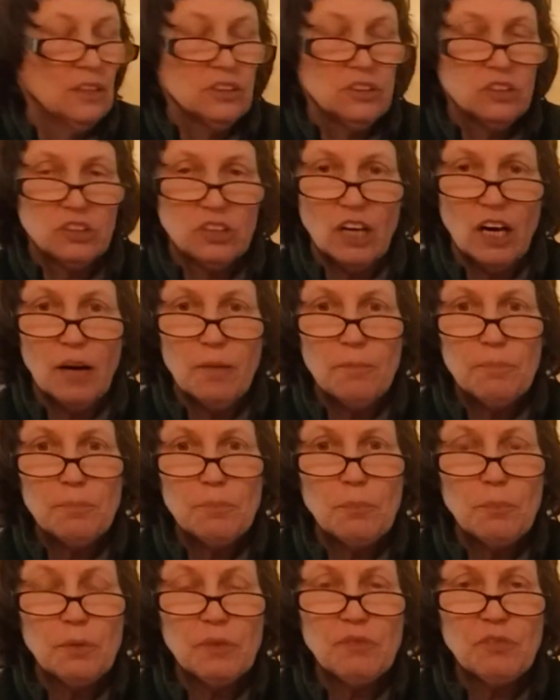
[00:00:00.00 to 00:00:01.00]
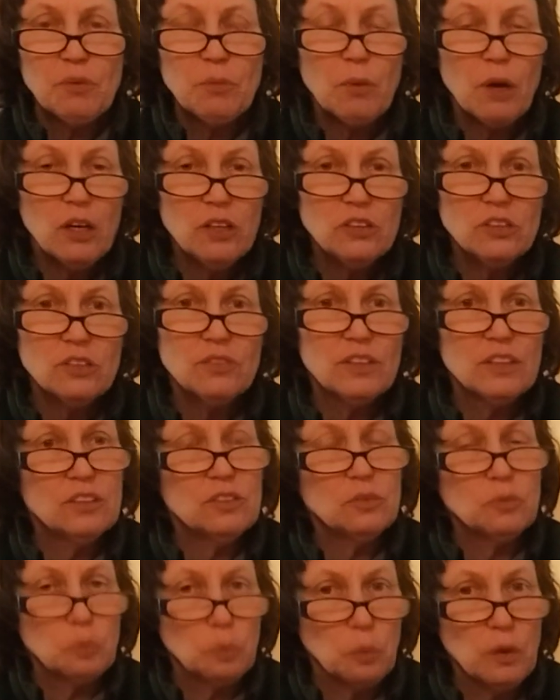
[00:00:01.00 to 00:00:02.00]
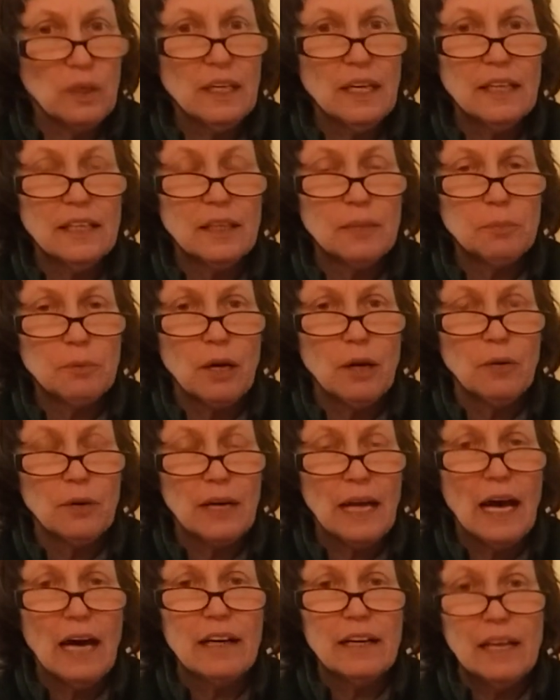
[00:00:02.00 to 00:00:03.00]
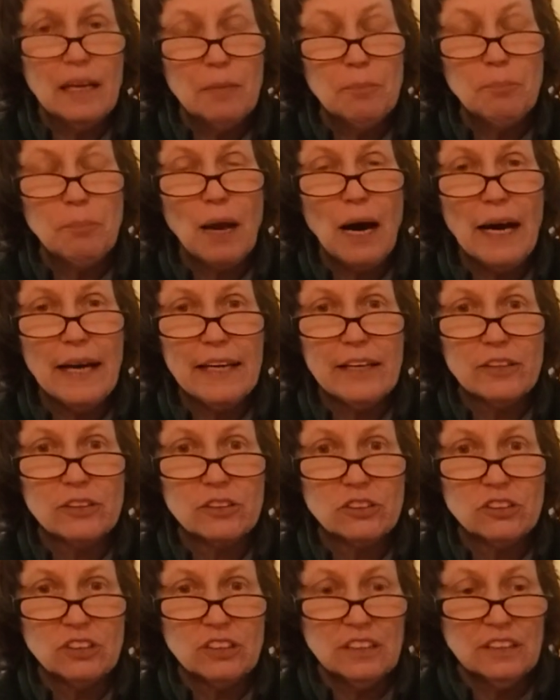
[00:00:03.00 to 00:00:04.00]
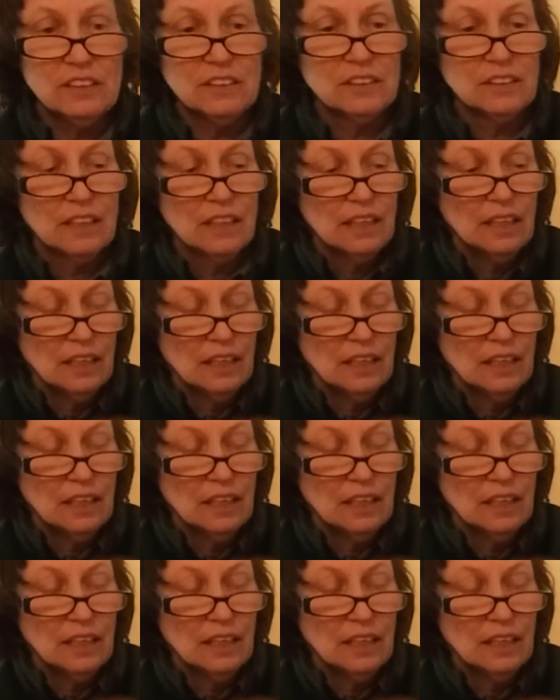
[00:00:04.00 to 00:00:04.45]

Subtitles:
So, but for most of us, we end up going out and buying our seeds.